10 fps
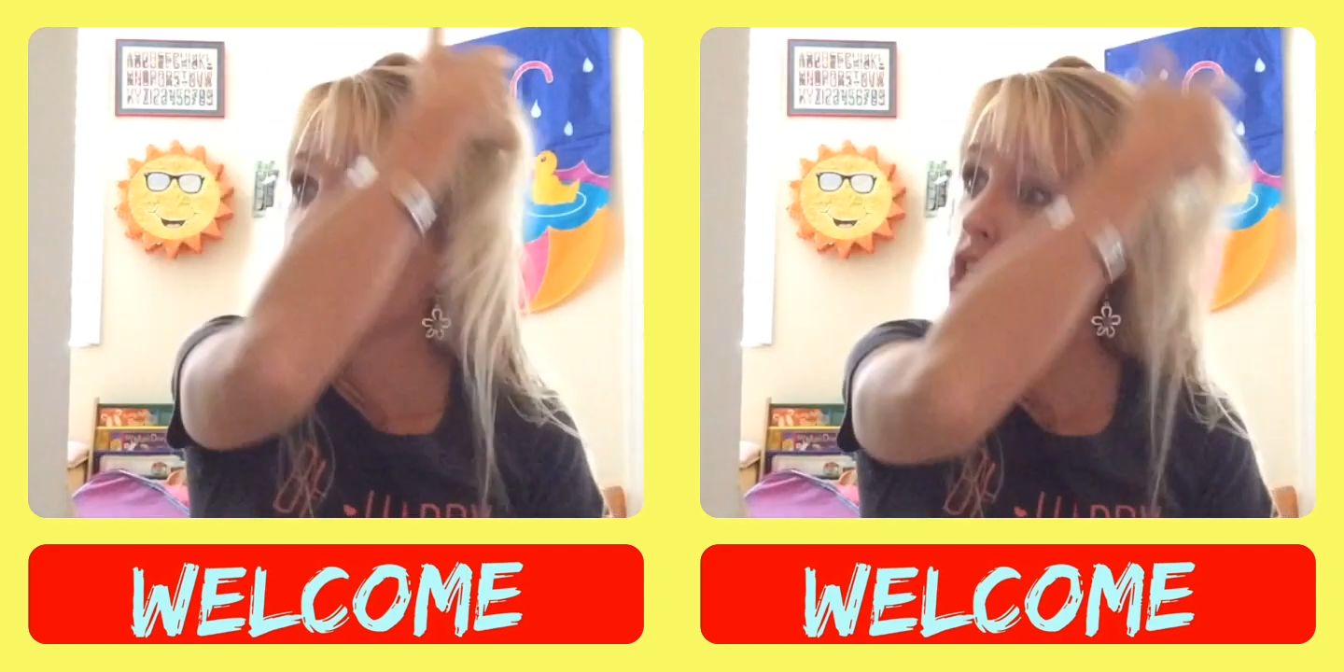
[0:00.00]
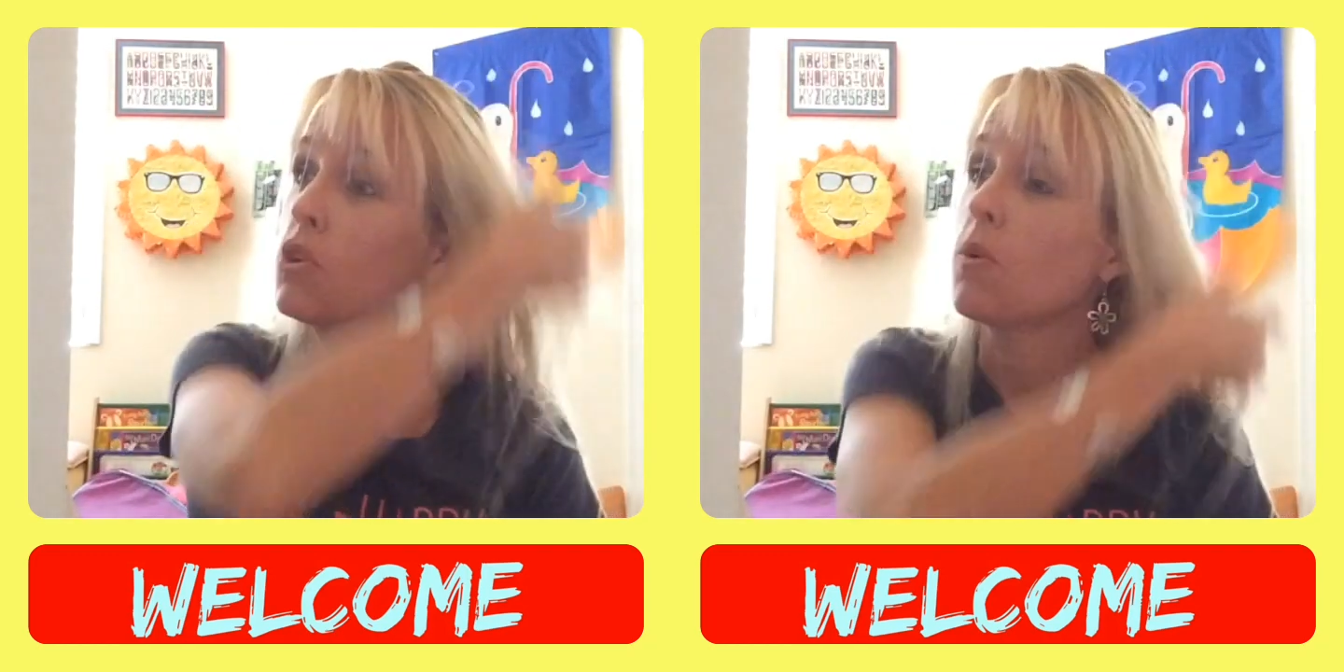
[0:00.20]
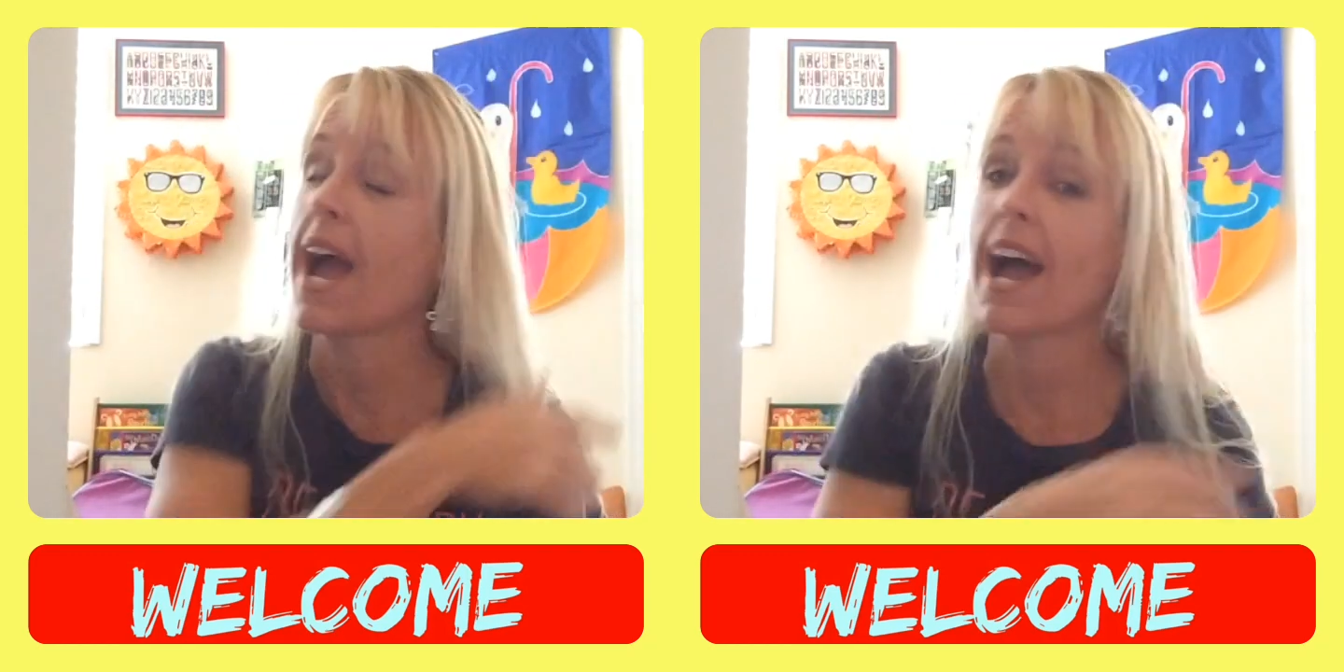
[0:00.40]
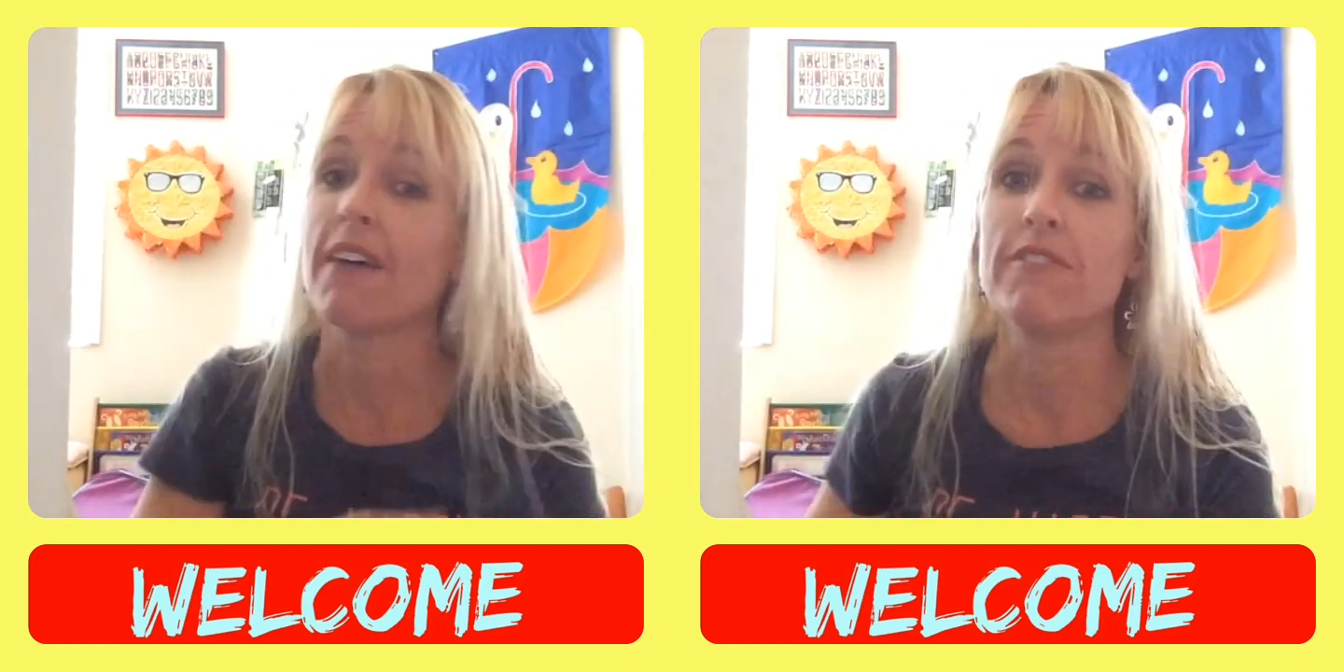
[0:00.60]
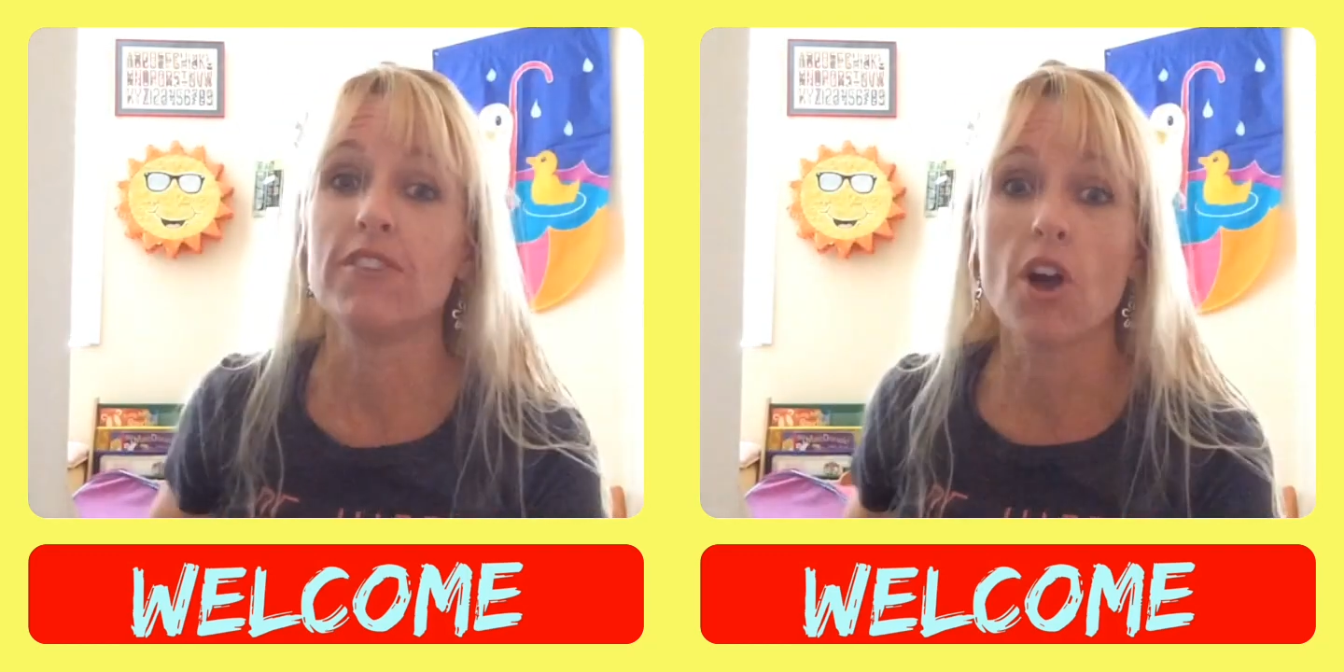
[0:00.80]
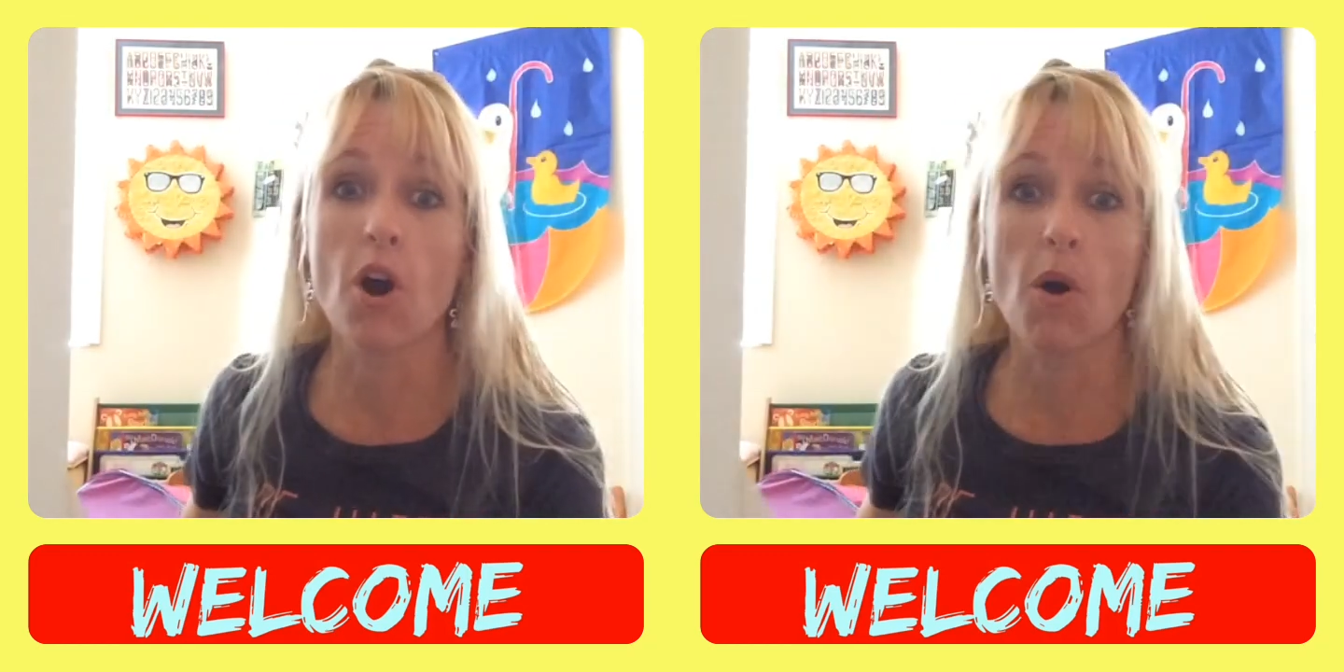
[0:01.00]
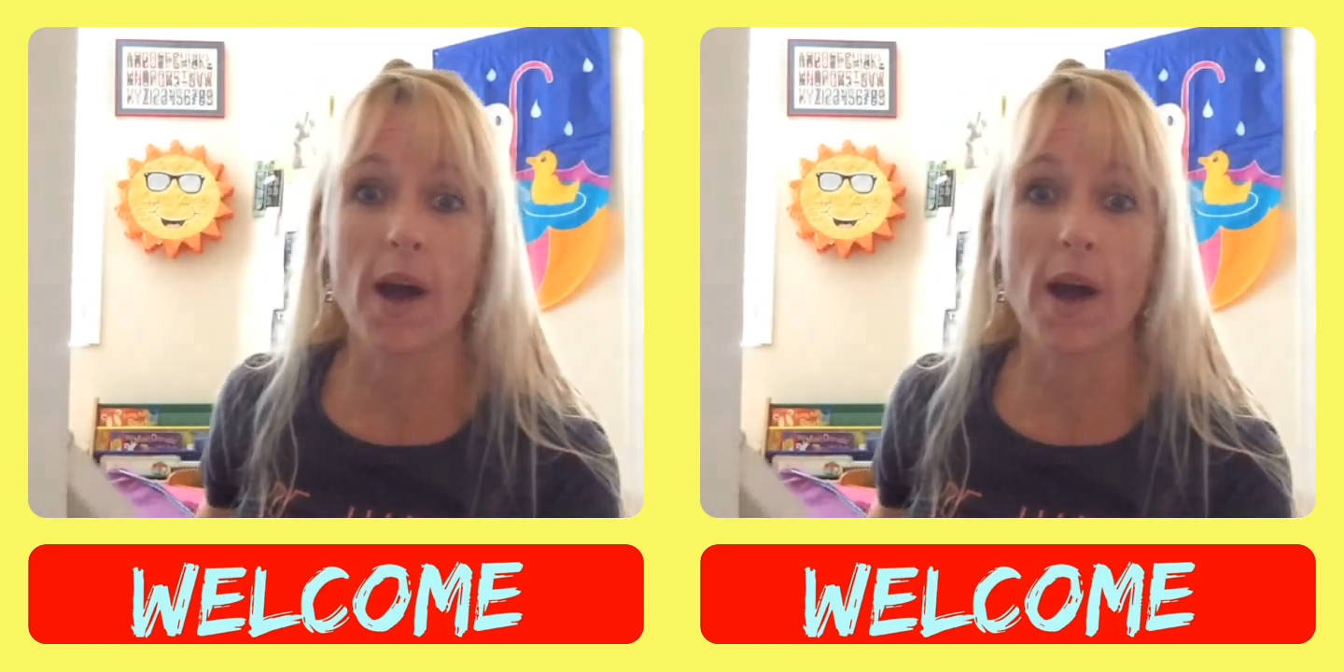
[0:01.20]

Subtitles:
You have no